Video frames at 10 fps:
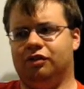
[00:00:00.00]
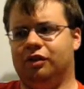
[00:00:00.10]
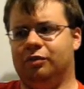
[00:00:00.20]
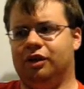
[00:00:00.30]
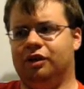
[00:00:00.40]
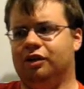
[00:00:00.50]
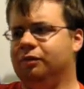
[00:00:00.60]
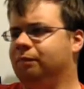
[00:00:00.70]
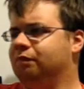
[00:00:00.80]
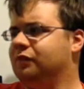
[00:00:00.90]
And I mean,
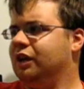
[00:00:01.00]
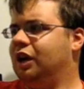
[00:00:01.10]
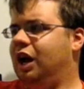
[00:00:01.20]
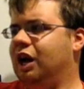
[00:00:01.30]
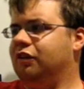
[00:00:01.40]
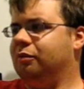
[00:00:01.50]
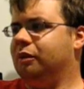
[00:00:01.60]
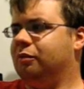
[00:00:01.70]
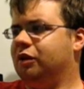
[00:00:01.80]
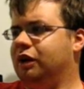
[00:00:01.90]
I
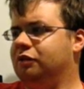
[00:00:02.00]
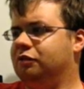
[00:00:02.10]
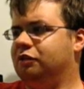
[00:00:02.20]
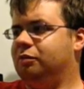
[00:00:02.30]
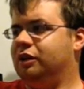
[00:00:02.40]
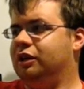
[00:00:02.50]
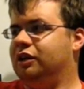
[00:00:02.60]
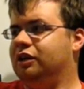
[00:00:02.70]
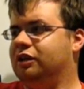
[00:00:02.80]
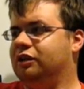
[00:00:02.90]
remember I used to be